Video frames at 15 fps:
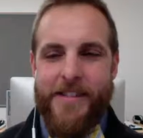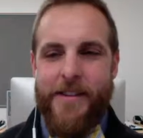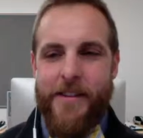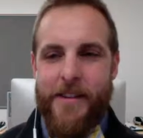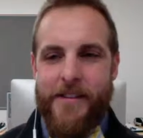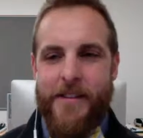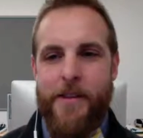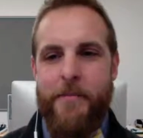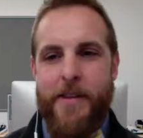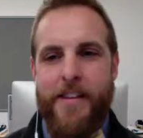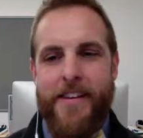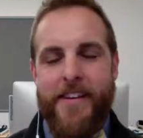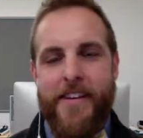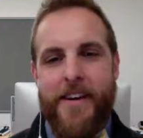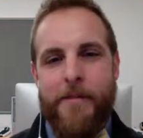the big
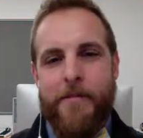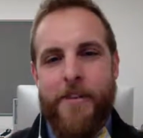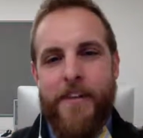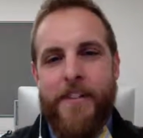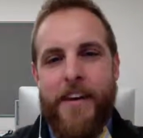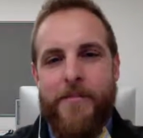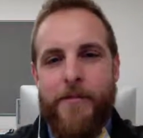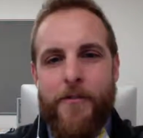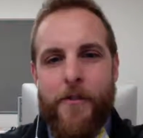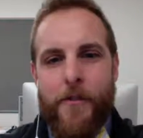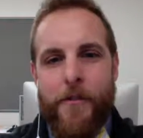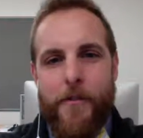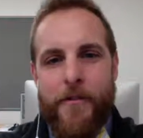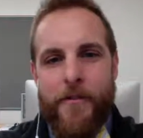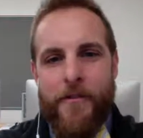thing that I'm really thankful for, we've
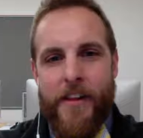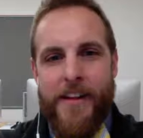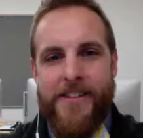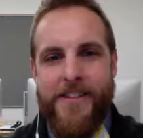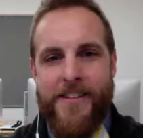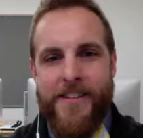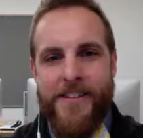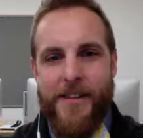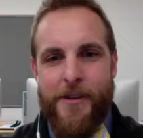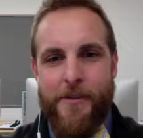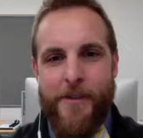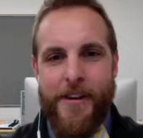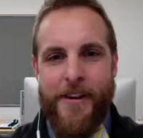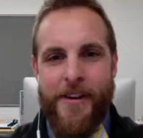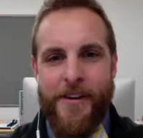been reflecting on this a little
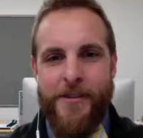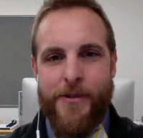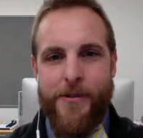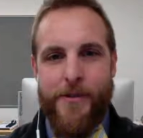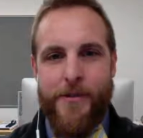bit at our school.